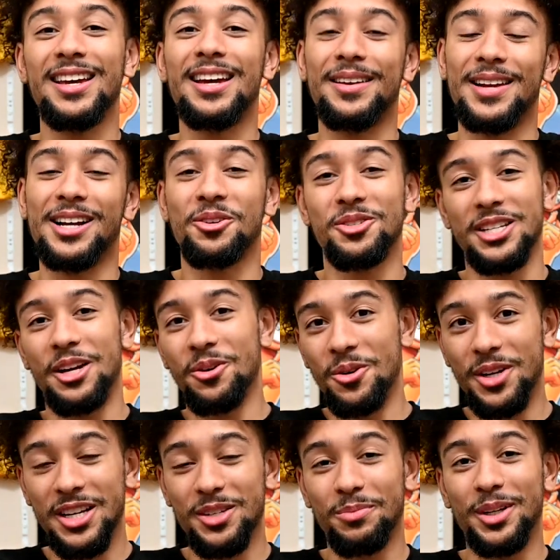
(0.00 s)
not gonna say who it
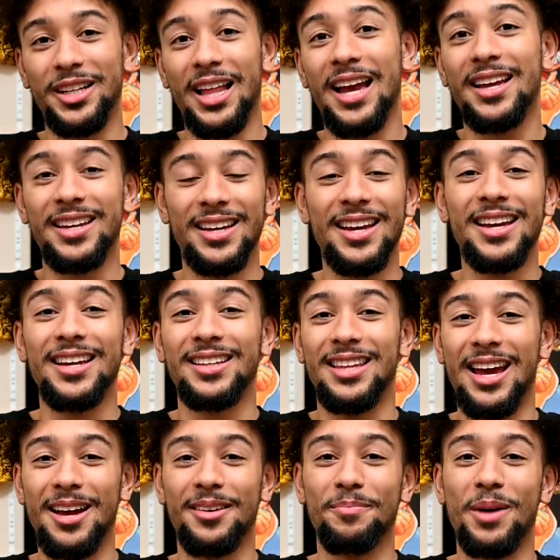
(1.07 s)
is, but like
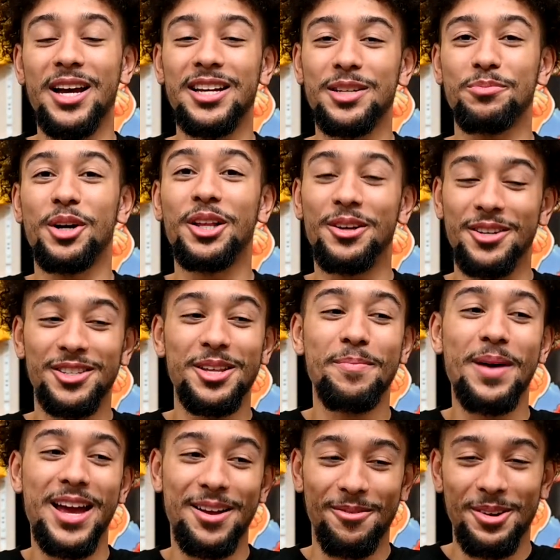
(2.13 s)
that Mikey's brother is the
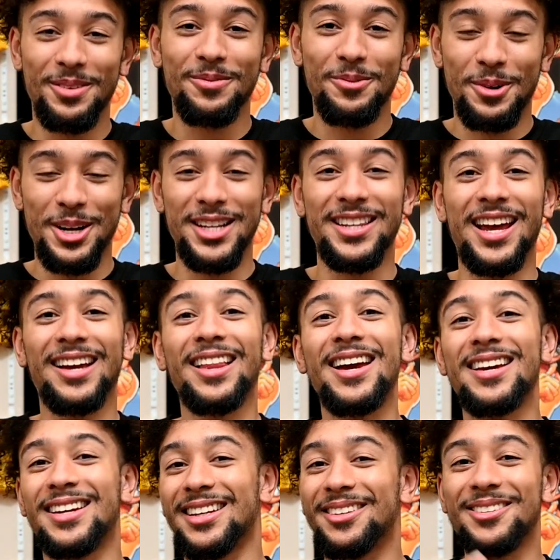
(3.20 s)
main one that
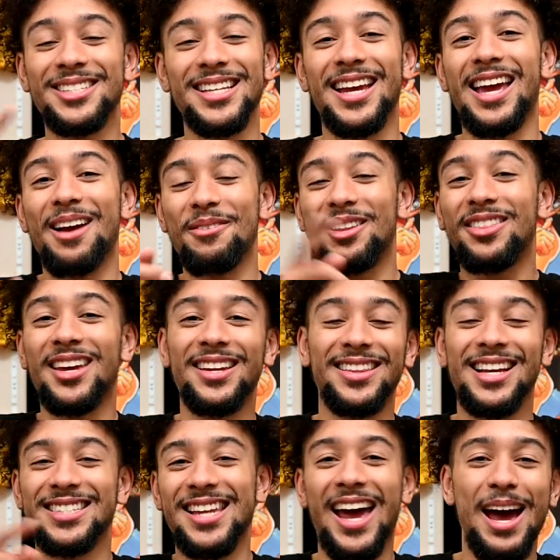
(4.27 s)
like it was like everything
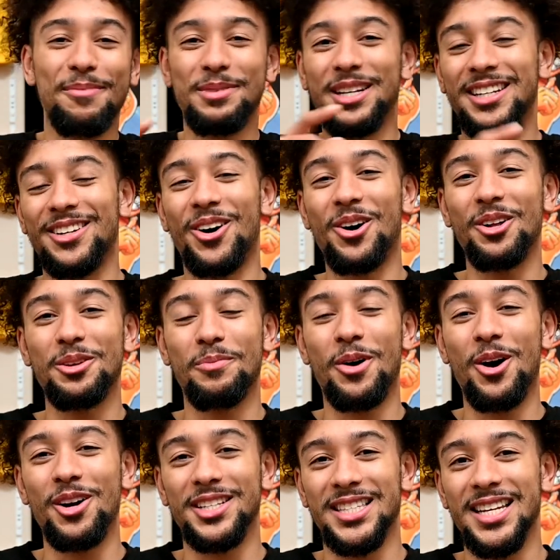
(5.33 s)
that's happened in all them
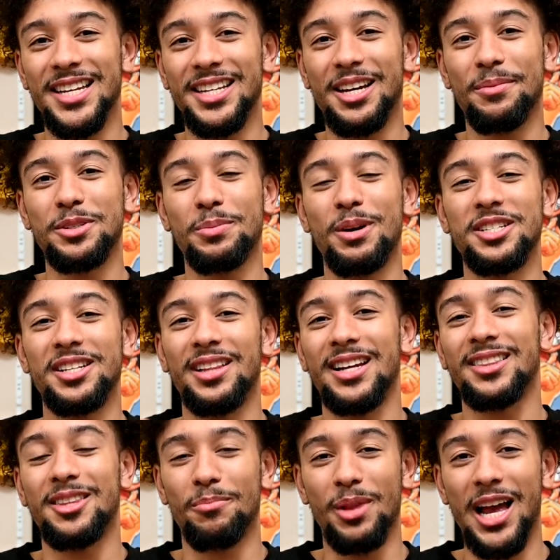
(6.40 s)
arcs leading up, especially
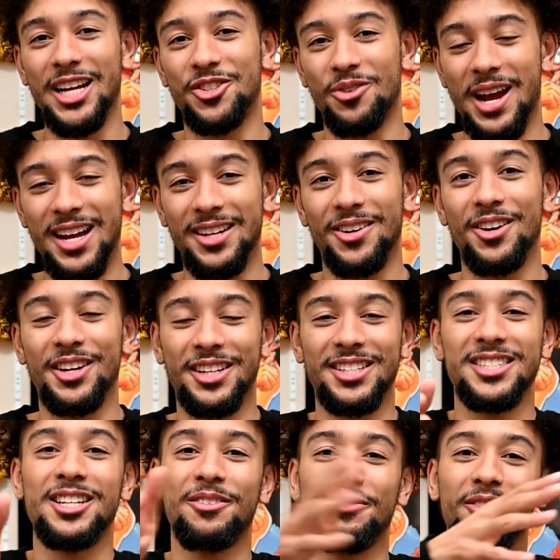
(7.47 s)
like the Black Dragon arc and
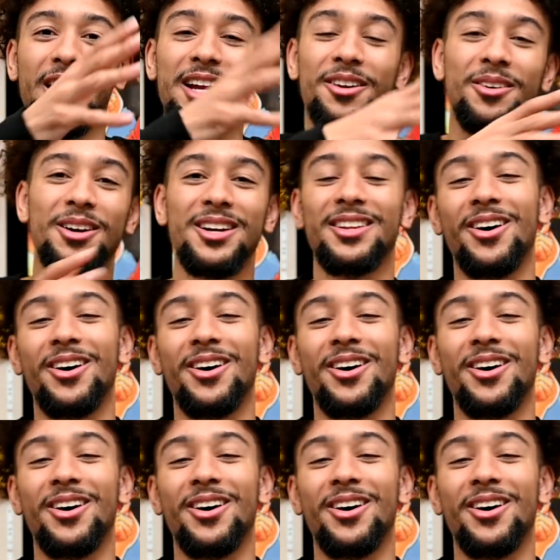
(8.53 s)
stuff later on,